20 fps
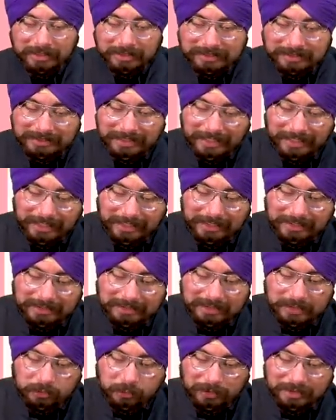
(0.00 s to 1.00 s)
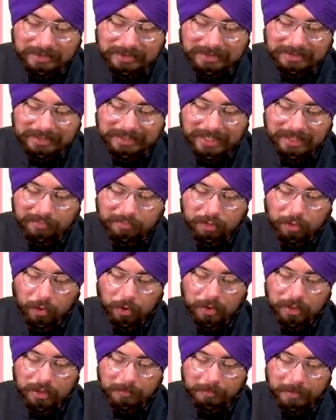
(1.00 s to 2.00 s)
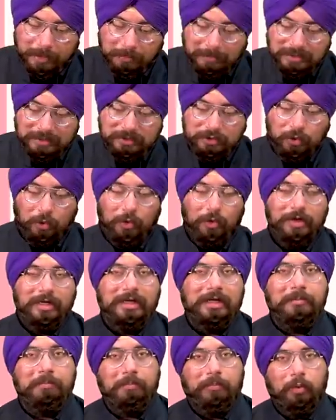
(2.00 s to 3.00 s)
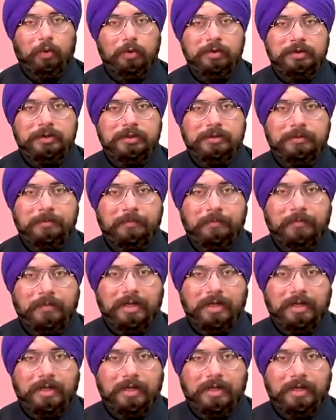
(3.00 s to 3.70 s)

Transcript: Second is it will save dollar payments on imports.